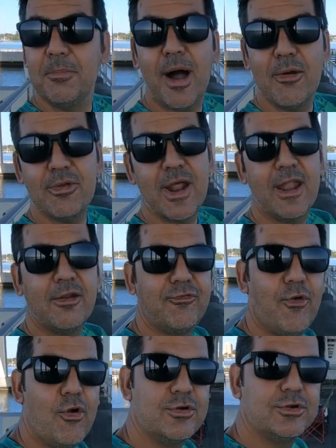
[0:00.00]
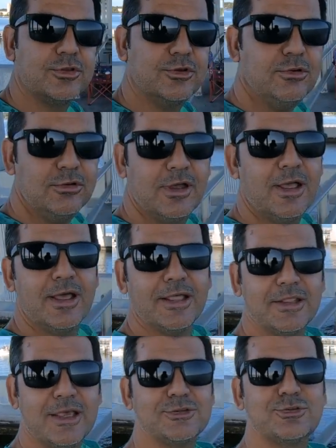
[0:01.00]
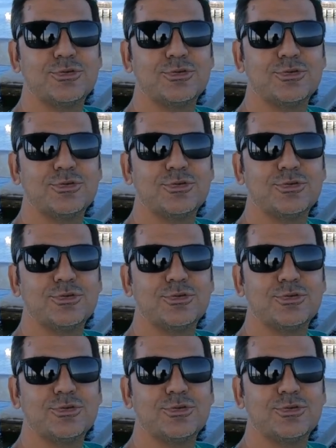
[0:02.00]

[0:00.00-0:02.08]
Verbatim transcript: But without a further ado, let's